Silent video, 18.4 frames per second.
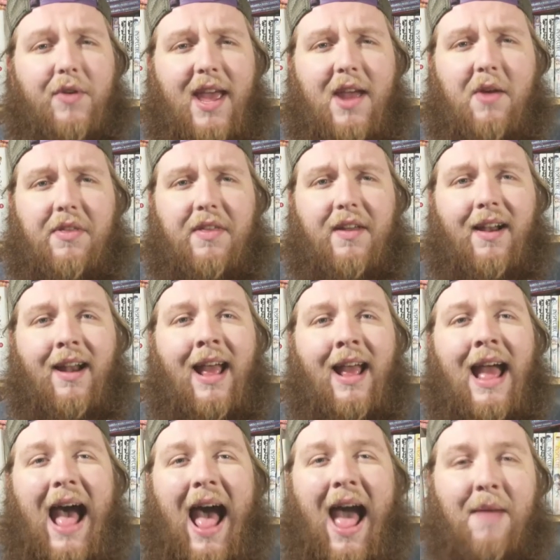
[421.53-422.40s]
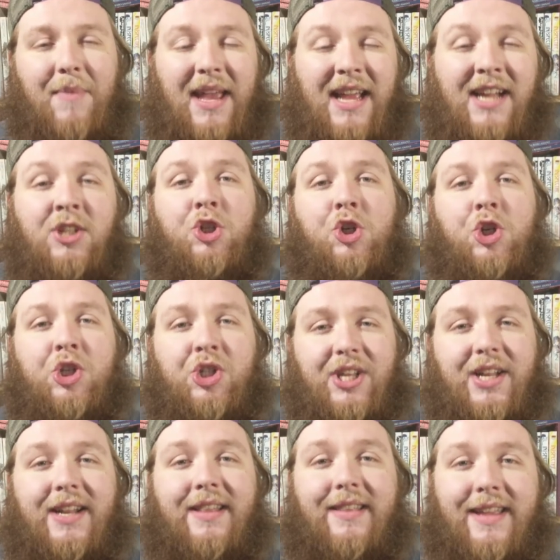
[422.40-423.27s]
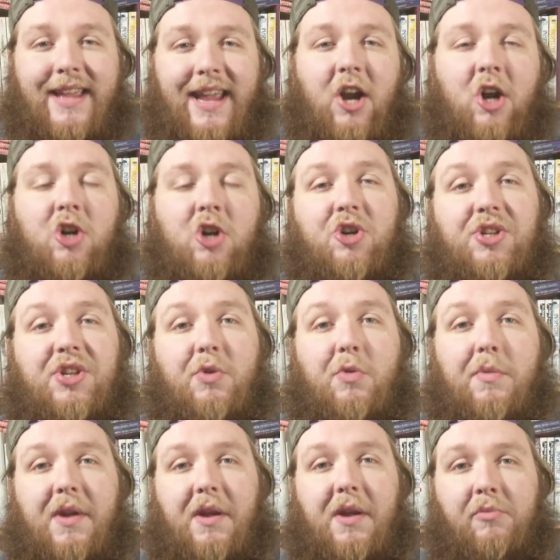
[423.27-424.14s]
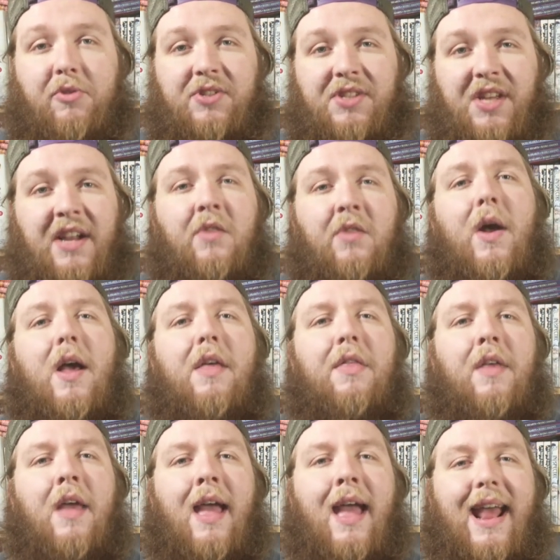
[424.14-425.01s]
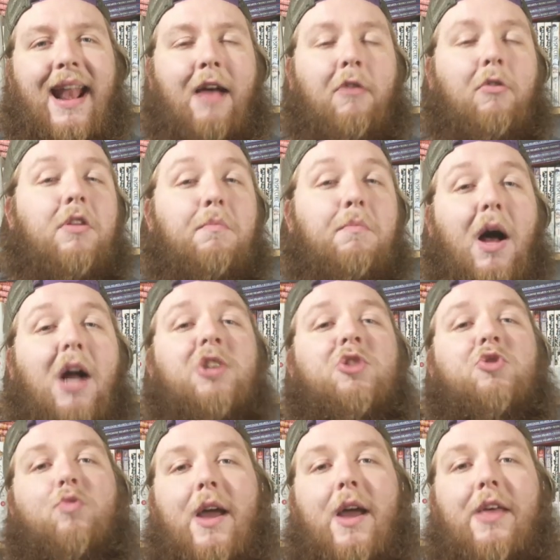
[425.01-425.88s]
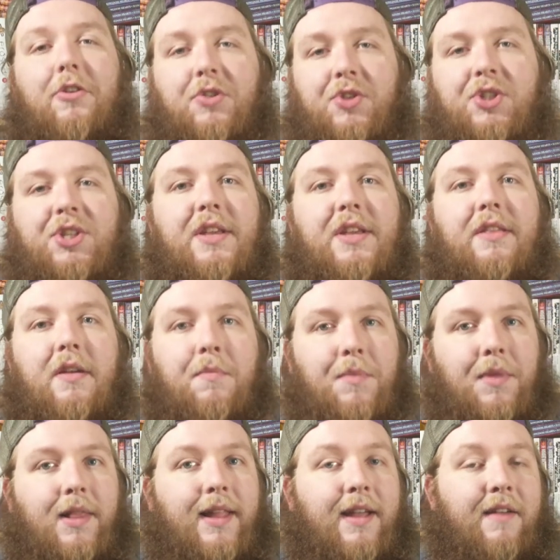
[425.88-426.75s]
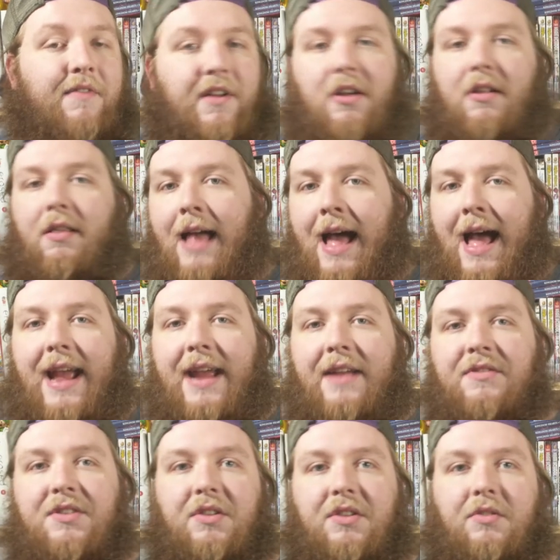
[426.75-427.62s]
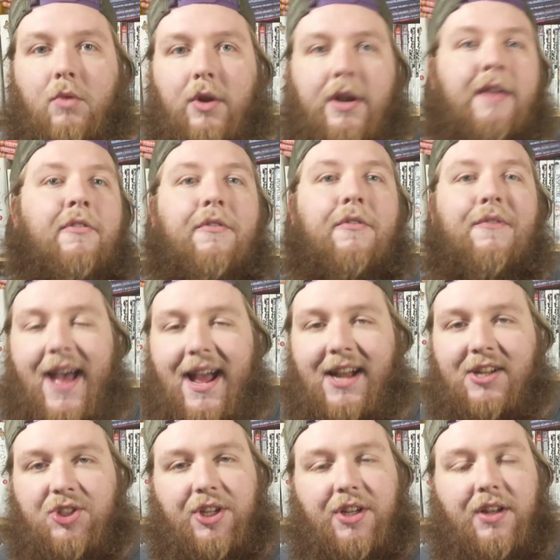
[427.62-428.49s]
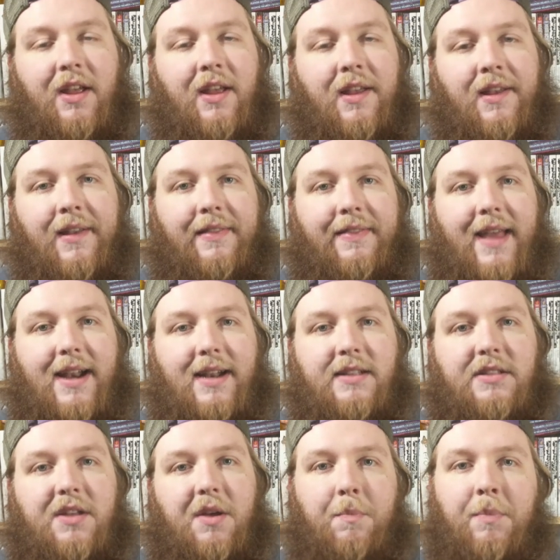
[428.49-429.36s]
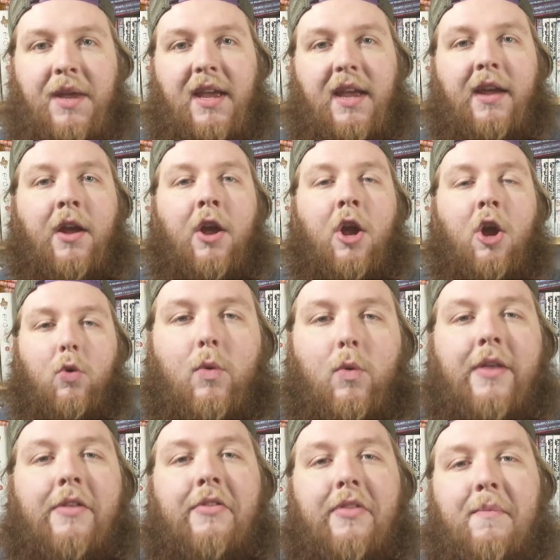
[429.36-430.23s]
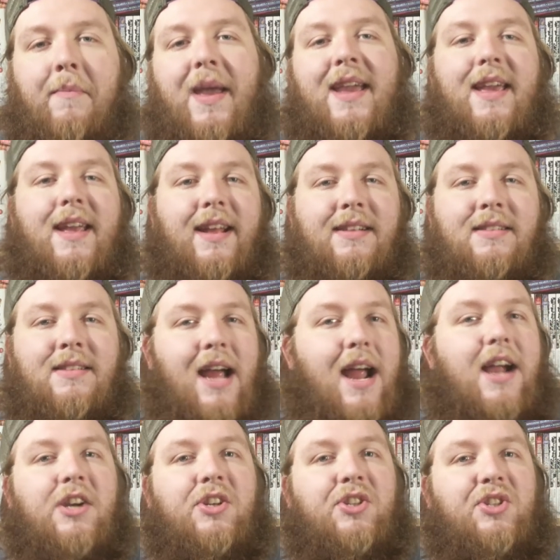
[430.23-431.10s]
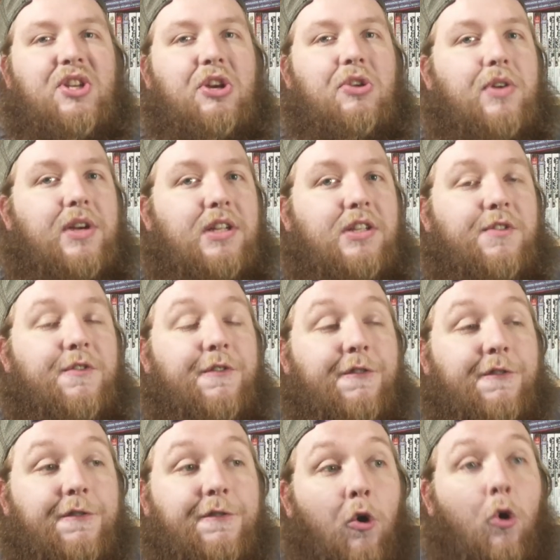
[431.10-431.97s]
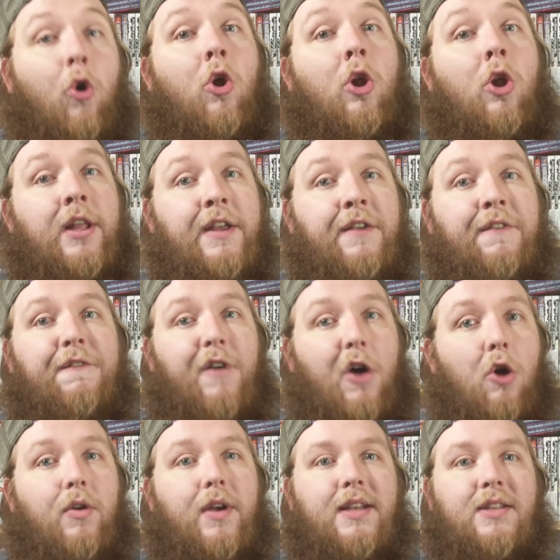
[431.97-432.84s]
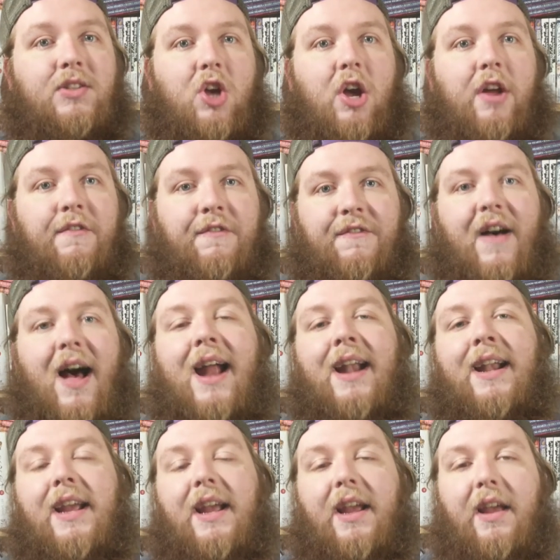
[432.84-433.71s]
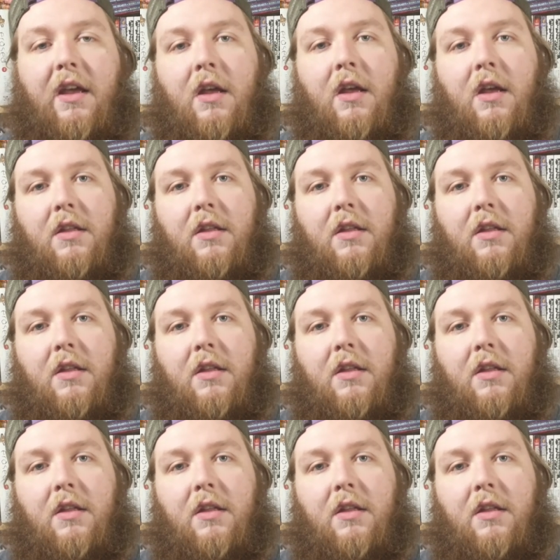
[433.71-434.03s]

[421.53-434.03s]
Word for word: okay with it. I'm interested in the characters that we're being presented with, and I would much rather see them live their lives in whatever fashion that ends up being, rather than making entire series fully focus on finding